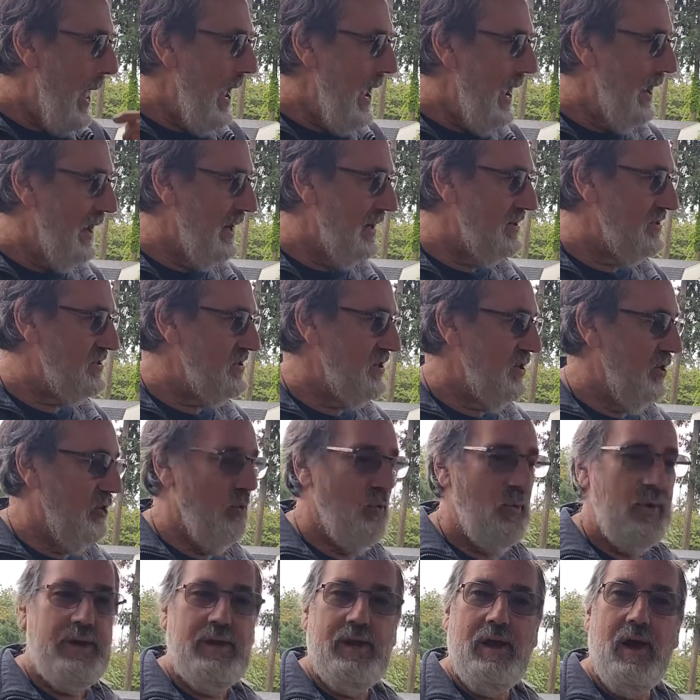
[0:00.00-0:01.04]
And so
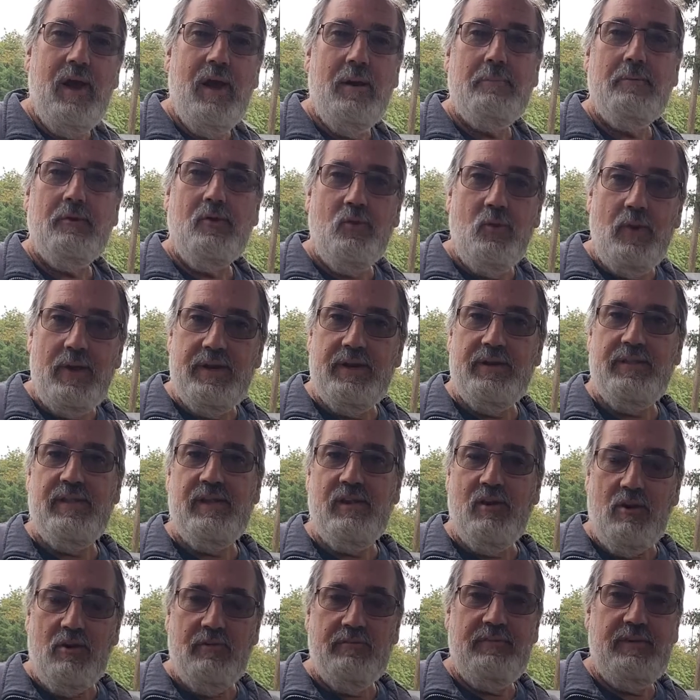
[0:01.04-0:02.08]
we upgraded the
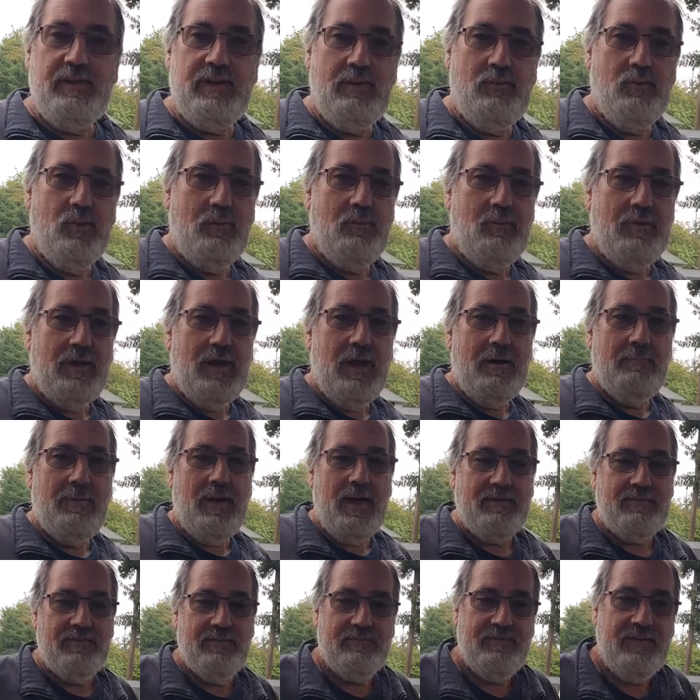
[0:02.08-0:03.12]
RV when we got
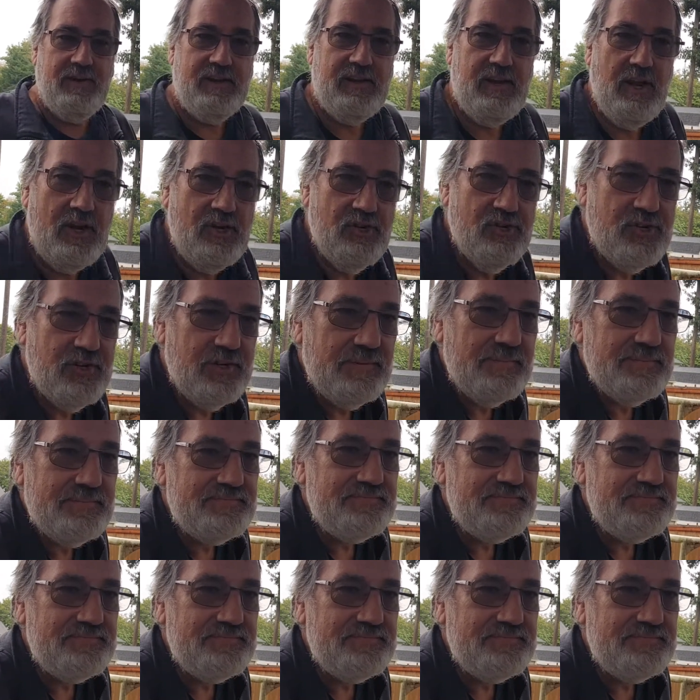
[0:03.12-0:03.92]
back from vacation.